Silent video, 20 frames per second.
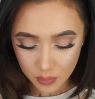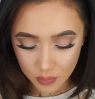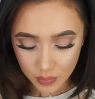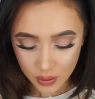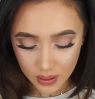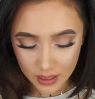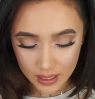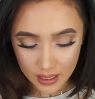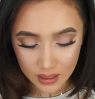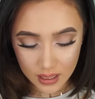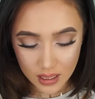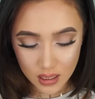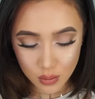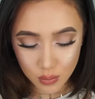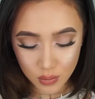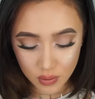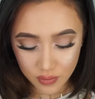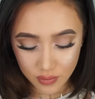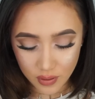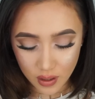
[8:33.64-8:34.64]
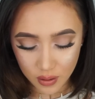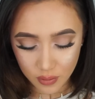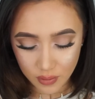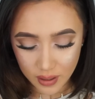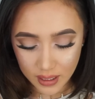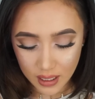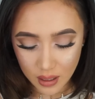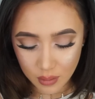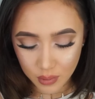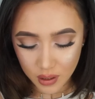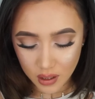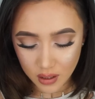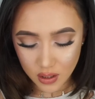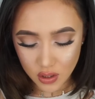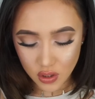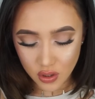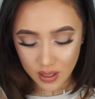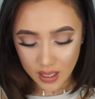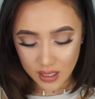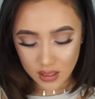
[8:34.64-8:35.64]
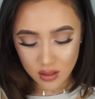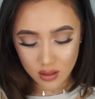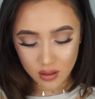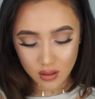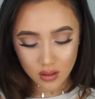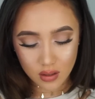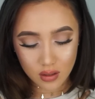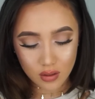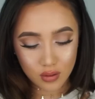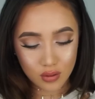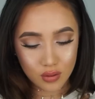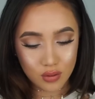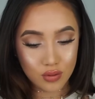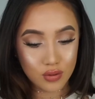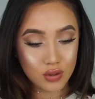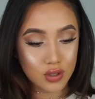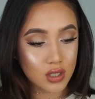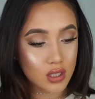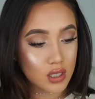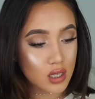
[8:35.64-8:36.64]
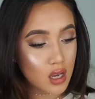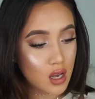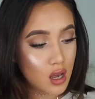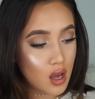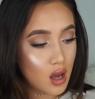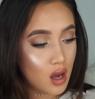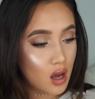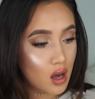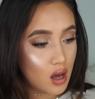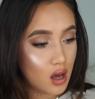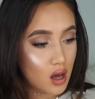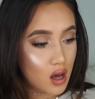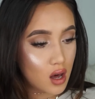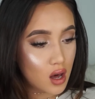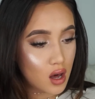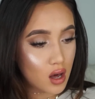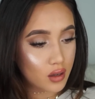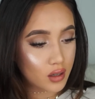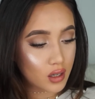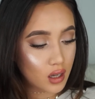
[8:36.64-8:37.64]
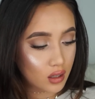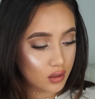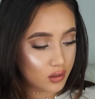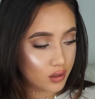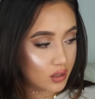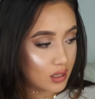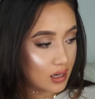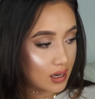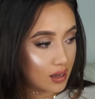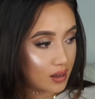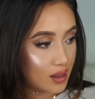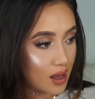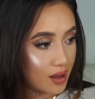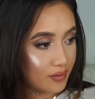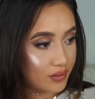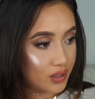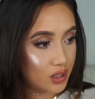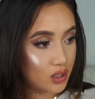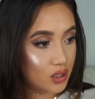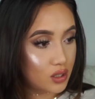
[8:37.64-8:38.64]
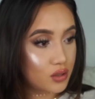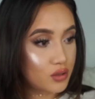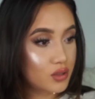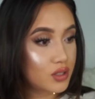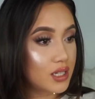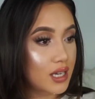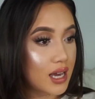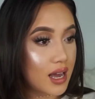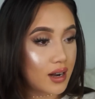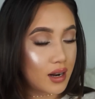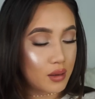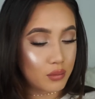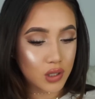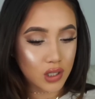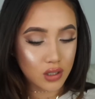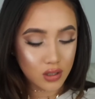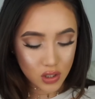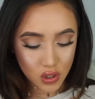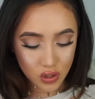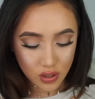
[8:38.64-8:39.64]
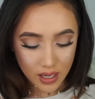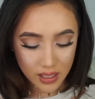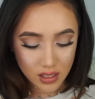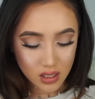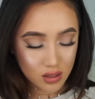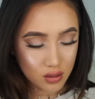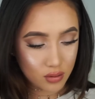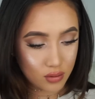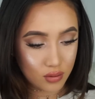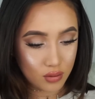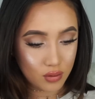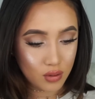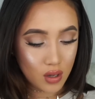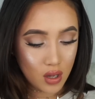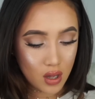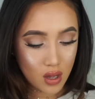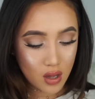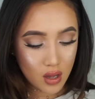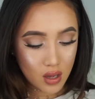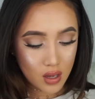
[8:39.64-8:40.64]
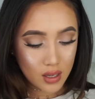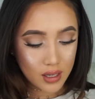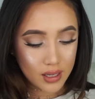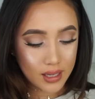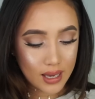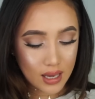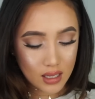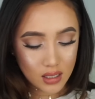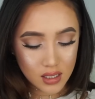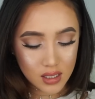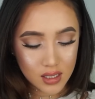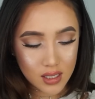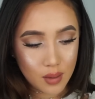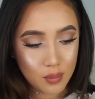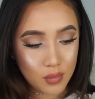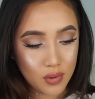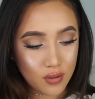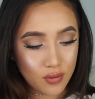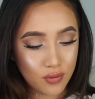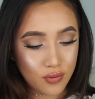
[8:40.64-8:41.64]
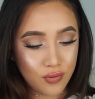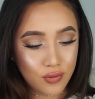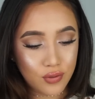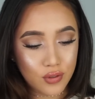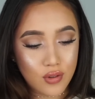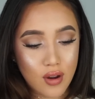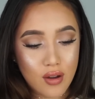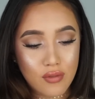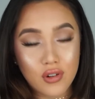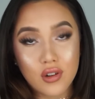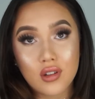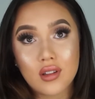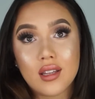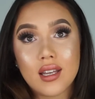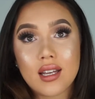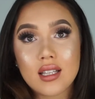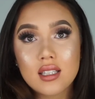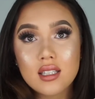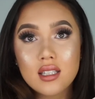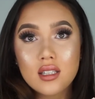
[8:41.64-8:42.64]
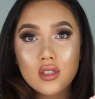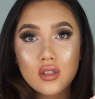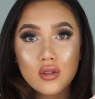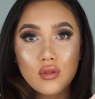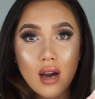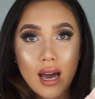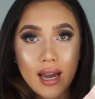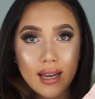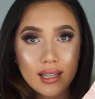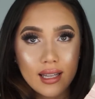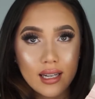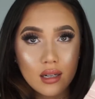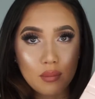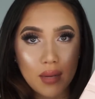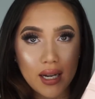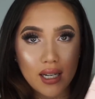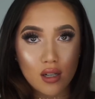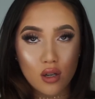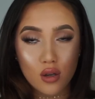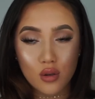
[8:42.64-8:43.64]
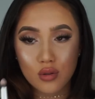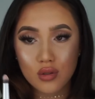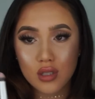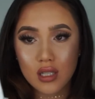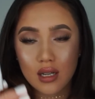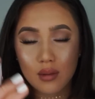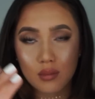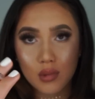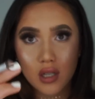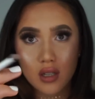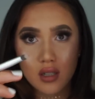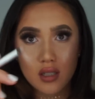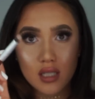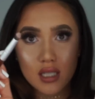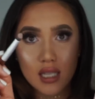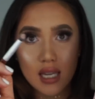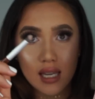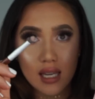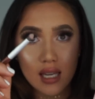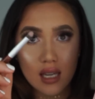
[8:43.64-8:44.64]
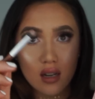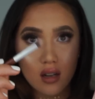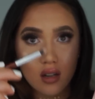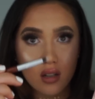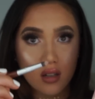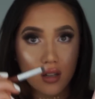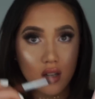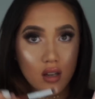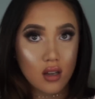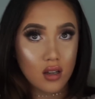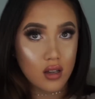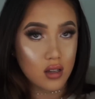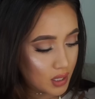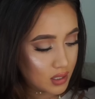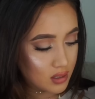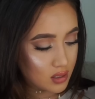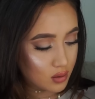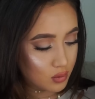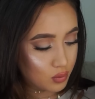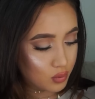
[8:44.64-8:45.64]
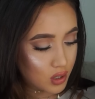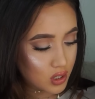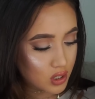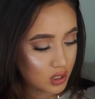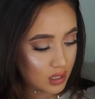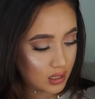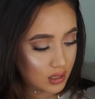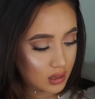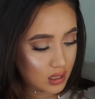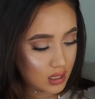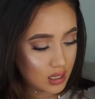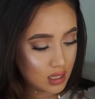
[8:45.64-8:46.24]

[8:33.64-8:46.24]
But yeah, let's move on. Right now I'm gonna try to use a color that I haven't used yet. I'm gonna try to get some of Forever Lit to highlight my nose, and I'm gonna take it on a pencil brush like